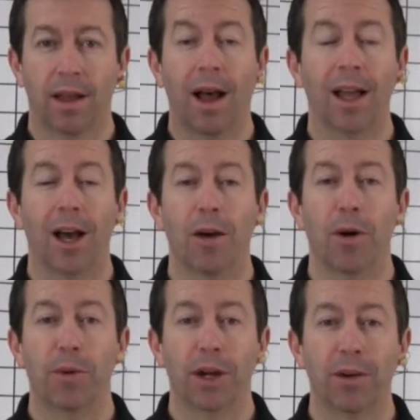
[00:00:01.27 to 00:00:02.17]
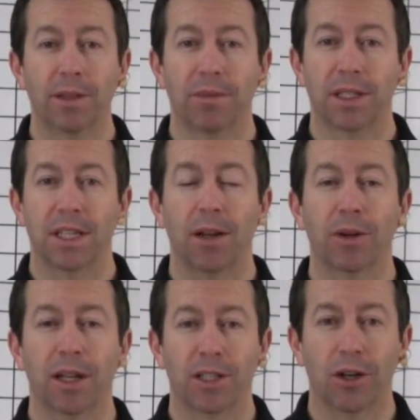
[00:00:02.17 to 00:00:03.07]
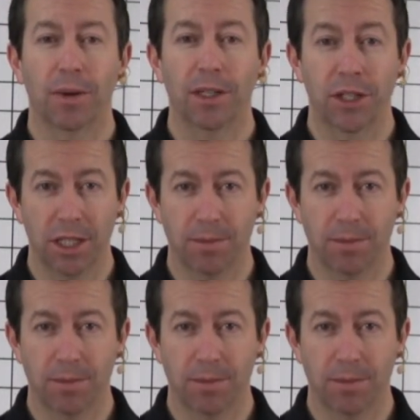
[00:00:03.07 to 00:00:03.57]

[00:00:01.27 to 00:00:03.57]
Hi, I'm Aubrey Going, and today we're going to talk about shin